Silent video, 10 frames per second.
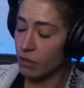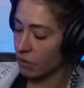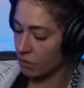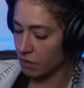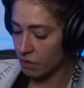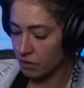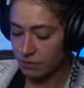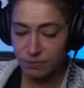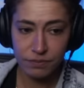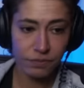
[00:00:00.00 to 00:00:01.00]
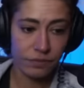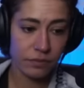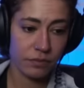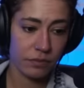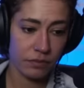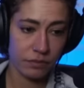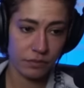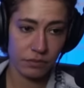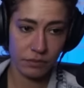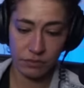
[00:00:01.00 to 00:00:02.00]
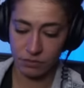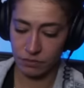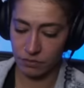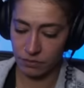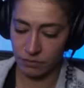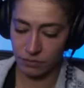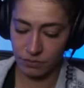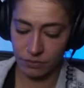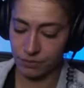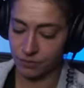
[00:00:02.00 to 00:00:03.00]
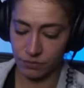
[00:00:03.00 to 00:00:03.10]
No words are spoken by the person on screen.